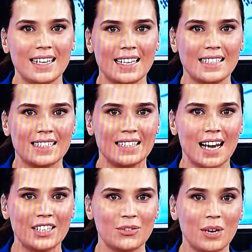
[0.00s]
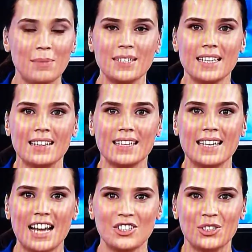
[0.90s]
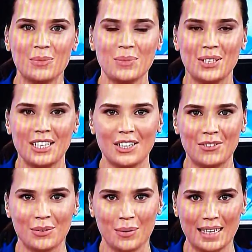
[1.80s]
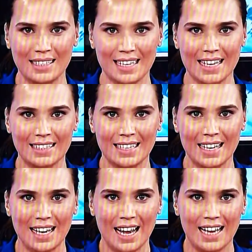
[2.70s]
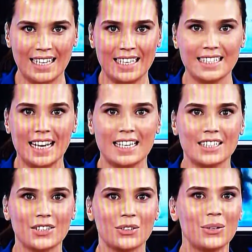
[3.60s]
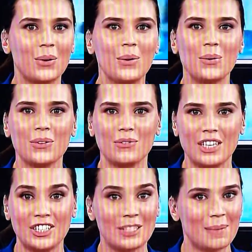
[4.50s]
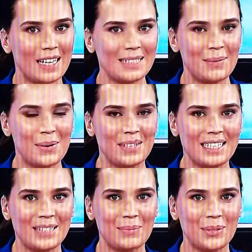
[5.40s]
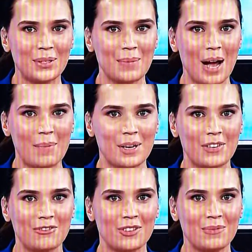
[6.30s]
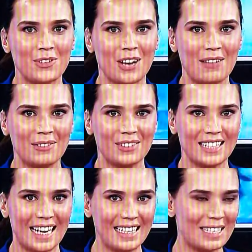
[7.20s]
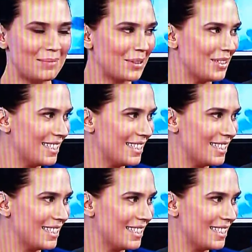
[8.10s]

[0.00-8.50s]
is designed to represent the natural beauty of Queensland. And here to take us through all the features plus more is Bruce Piper from Travel Daily. Bruce,